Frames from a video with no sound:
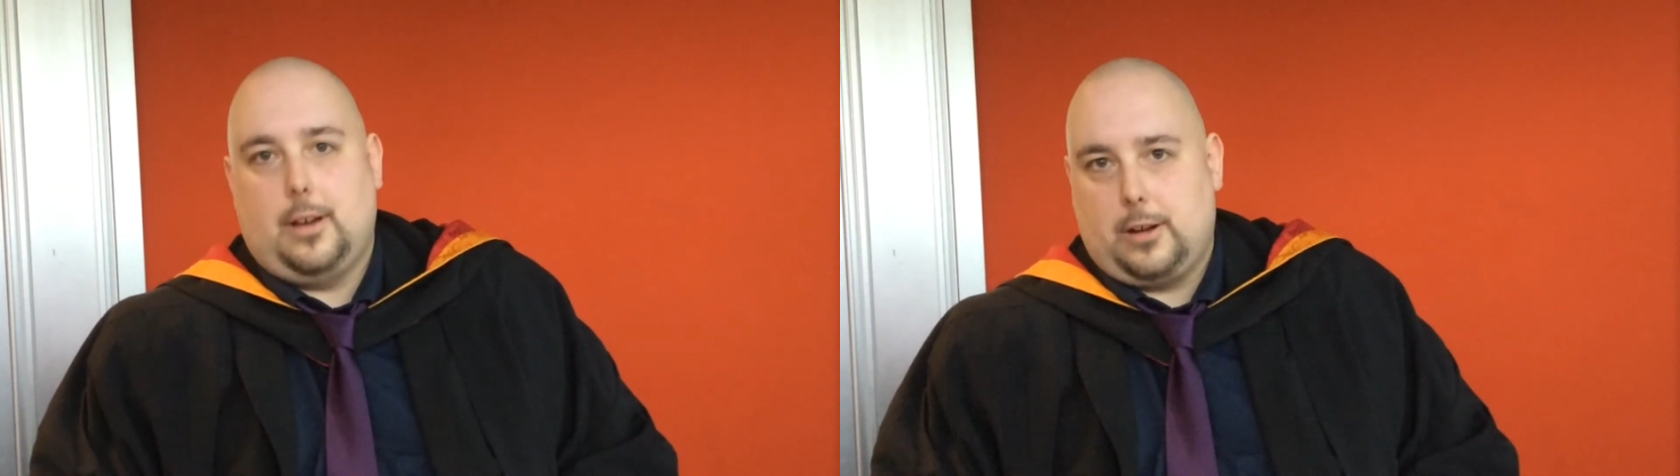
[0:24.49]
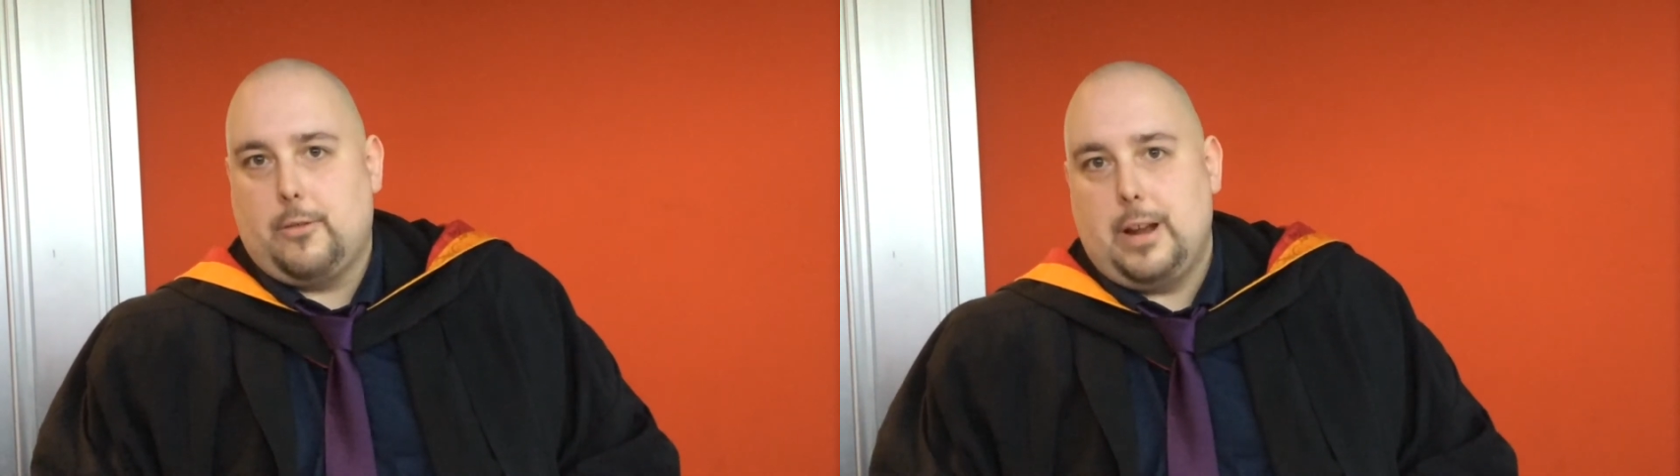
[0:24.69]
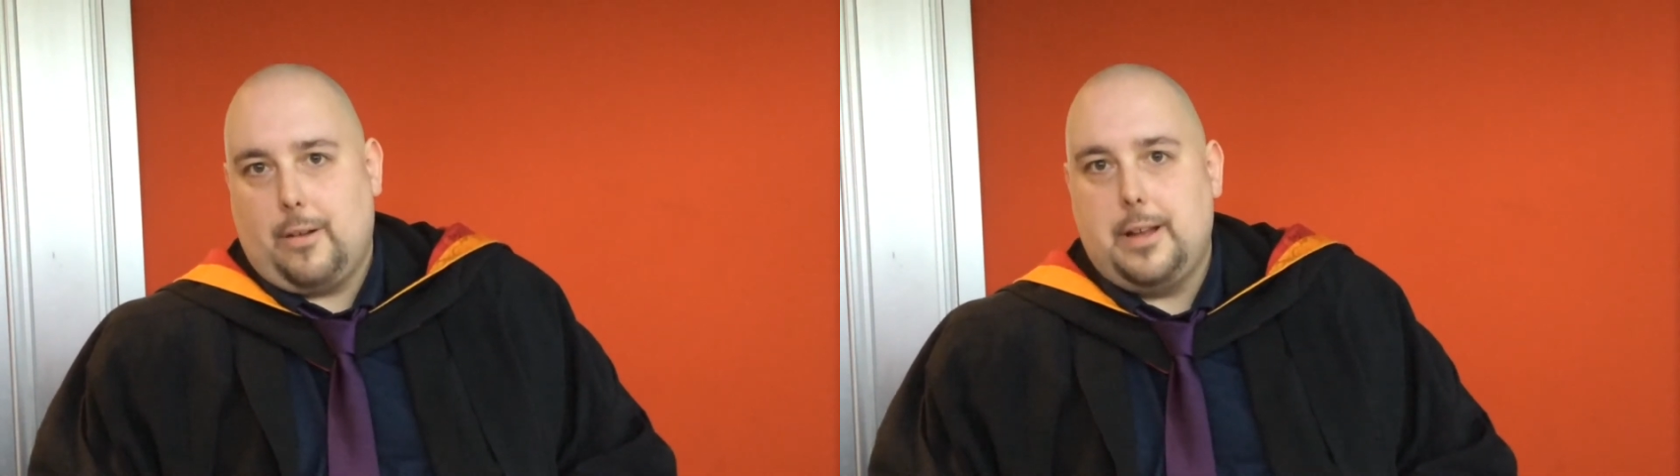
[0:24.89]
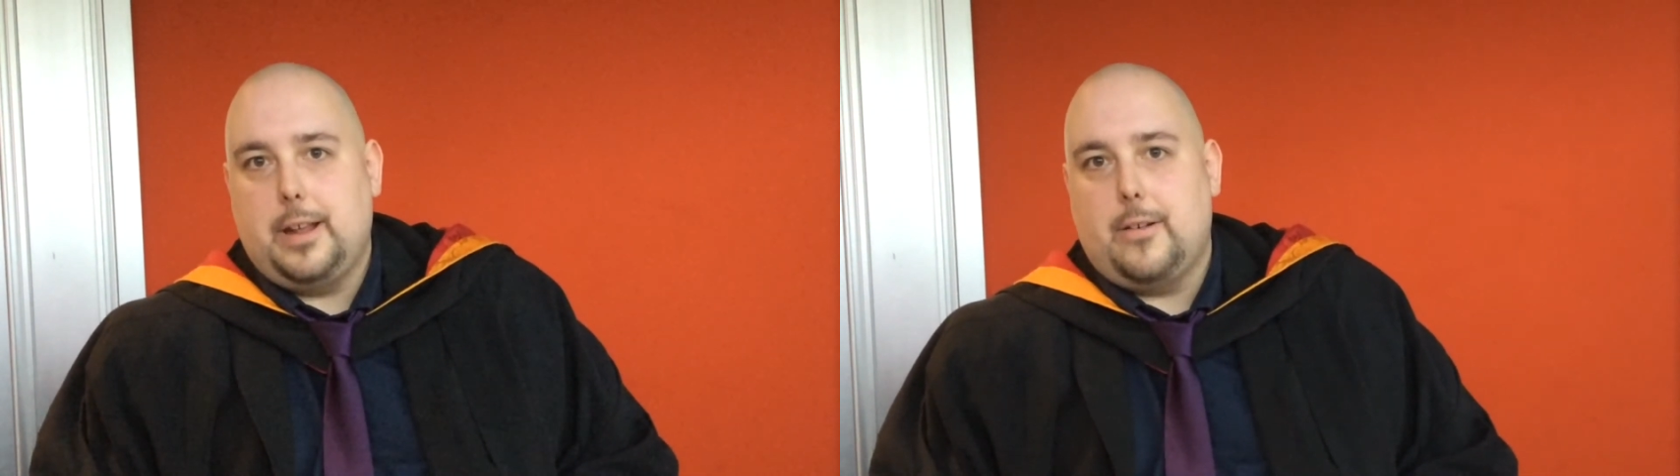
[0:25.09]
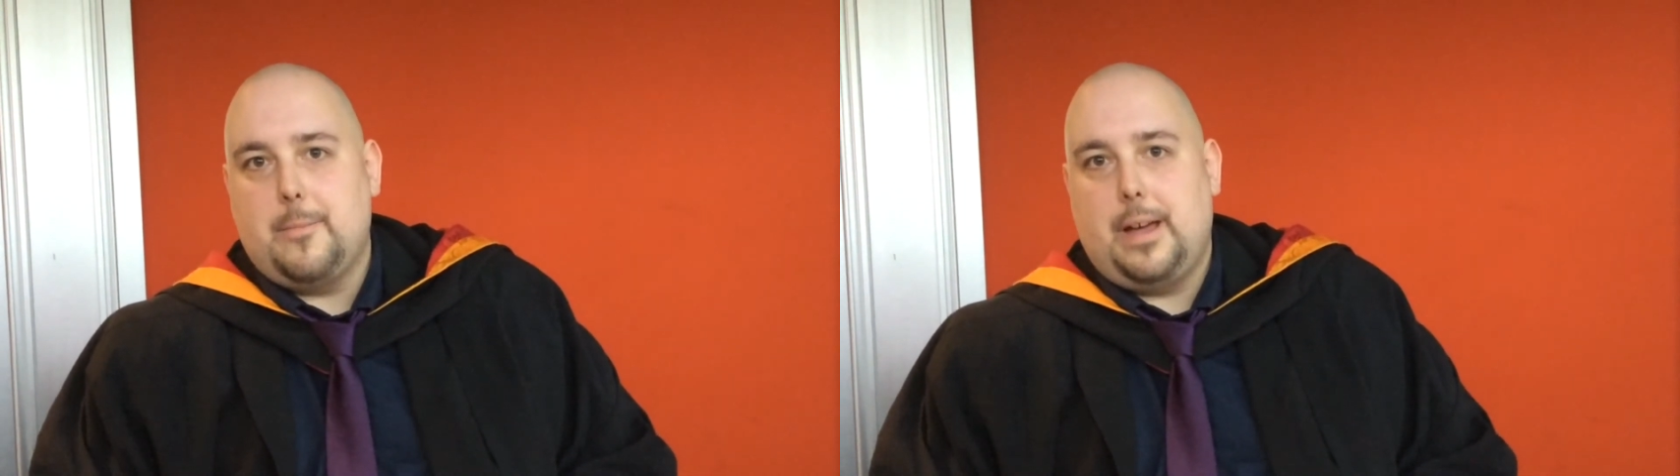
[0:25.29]
a career
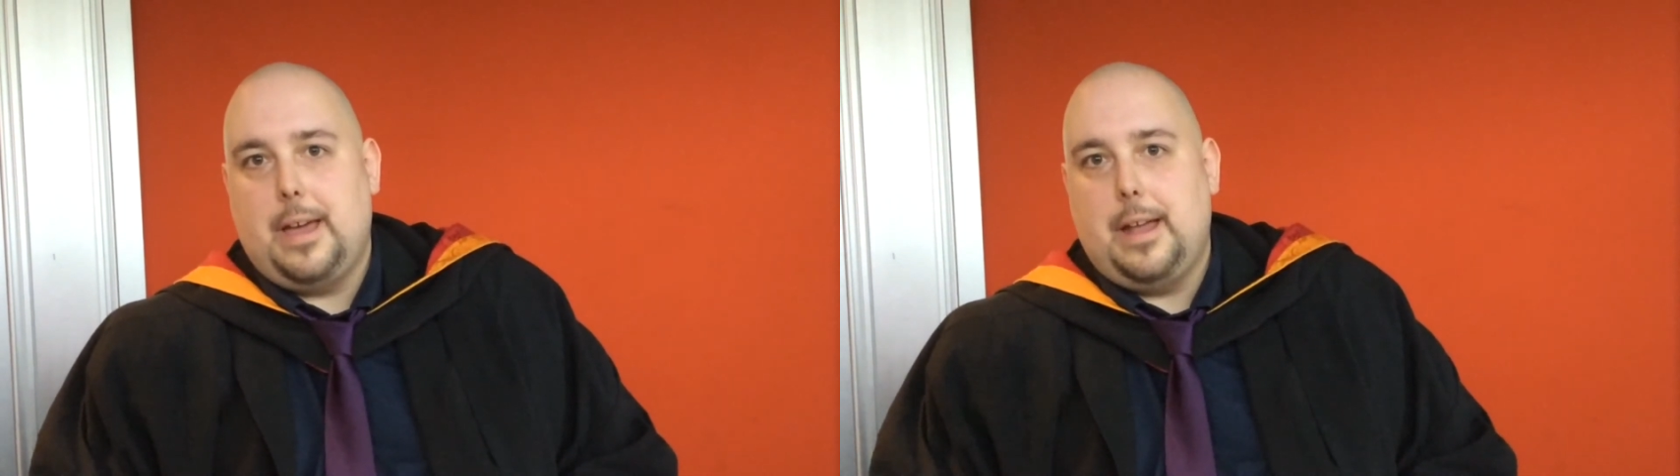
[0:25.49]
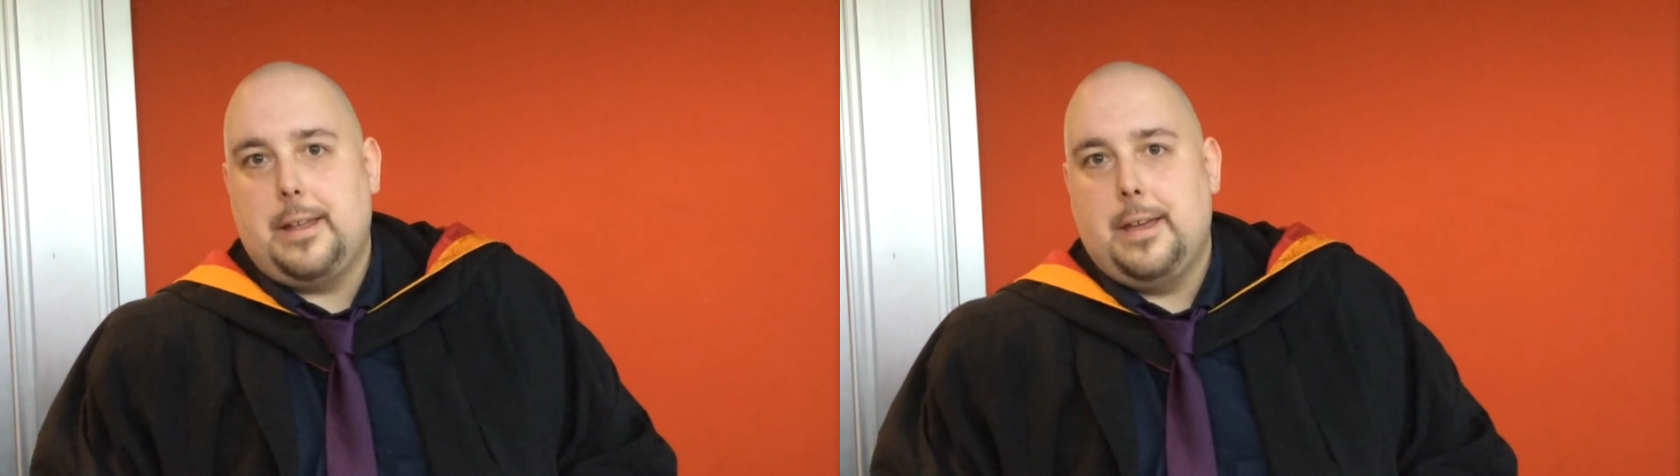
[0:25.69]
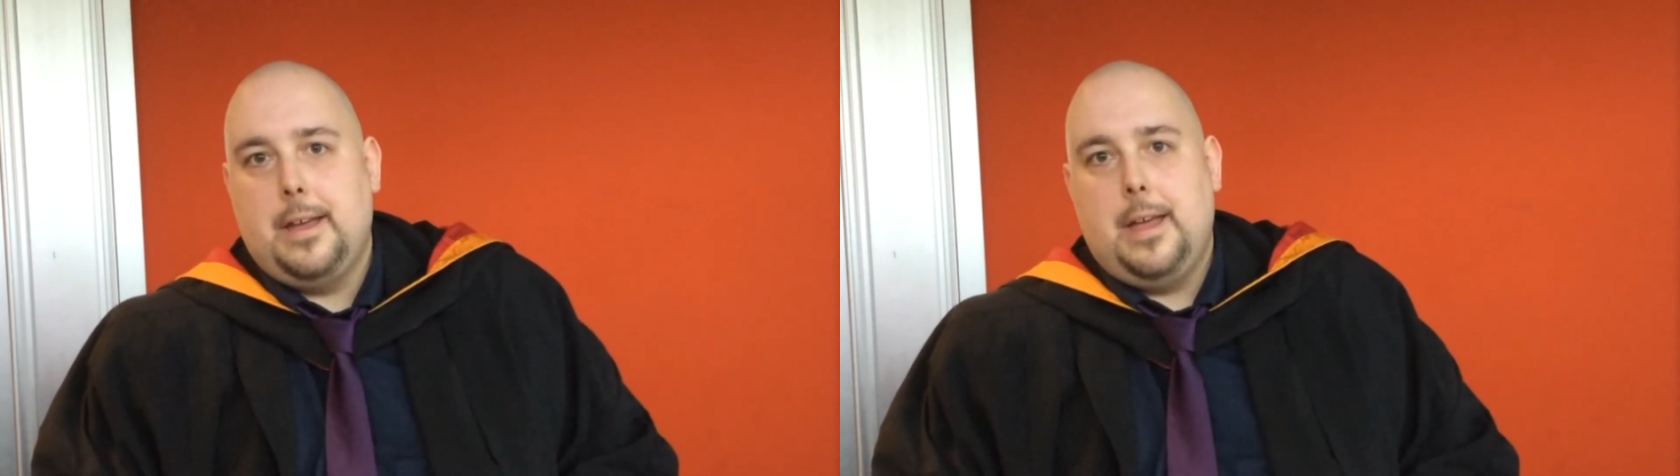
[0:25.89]
idea in my head